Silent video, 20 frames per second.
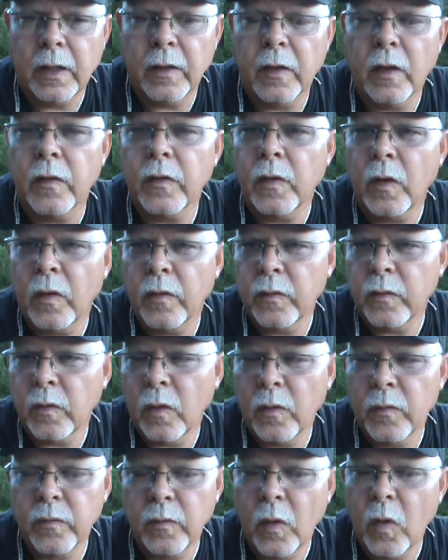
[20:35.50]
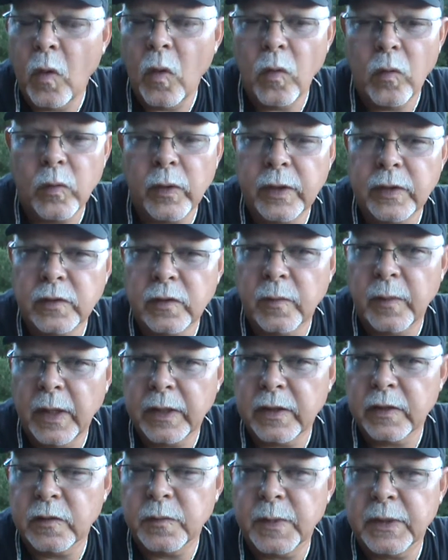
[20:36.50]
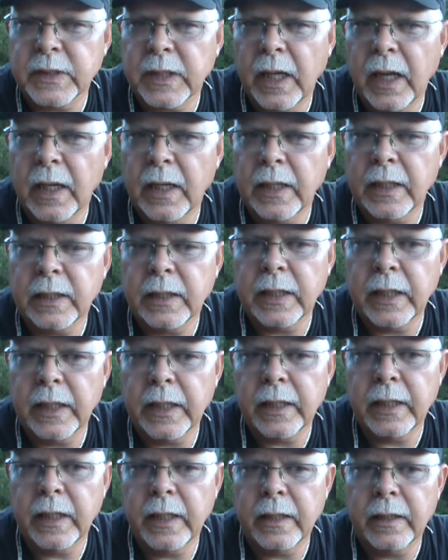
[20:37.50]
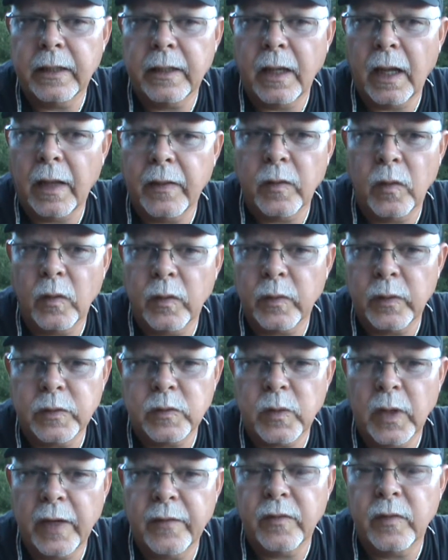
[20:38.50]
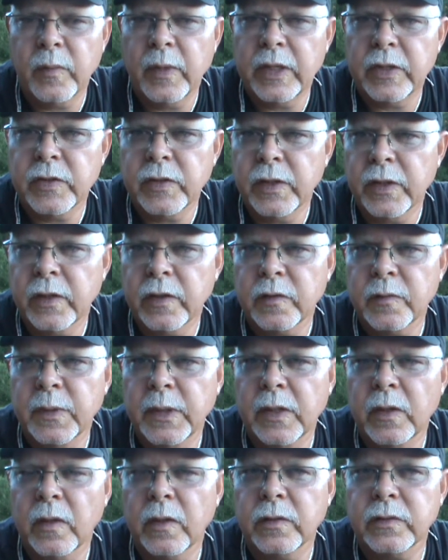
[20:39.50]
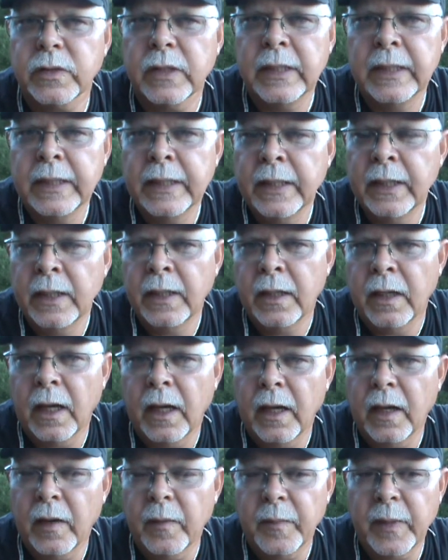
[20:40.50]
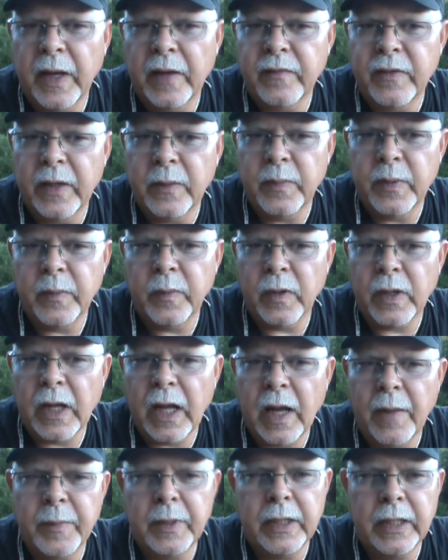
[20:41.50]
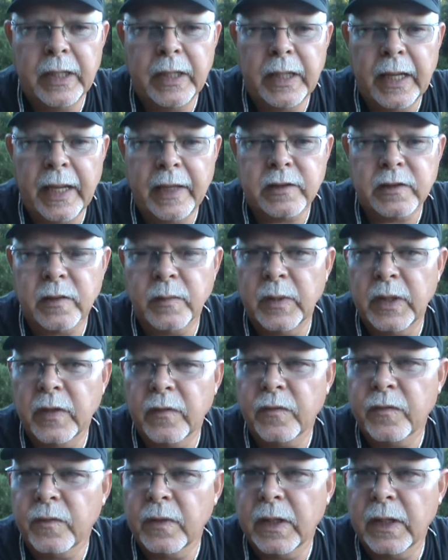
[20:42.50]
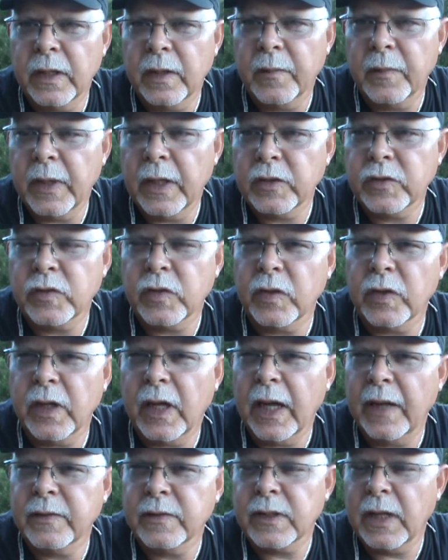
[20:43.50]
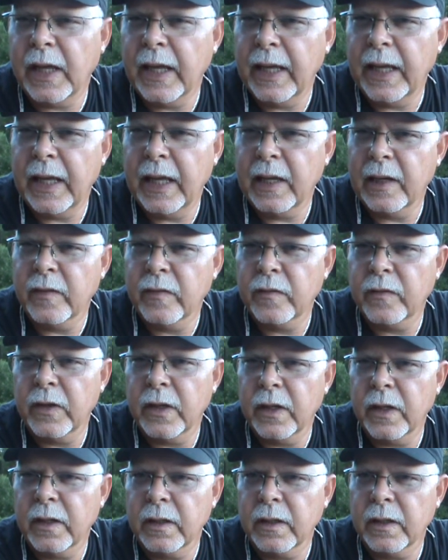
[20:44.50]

the whole reason about this batoning thing, and the only reason why I even mentioned it, is because I've had people commenting and asking me if about certain knives that I had, if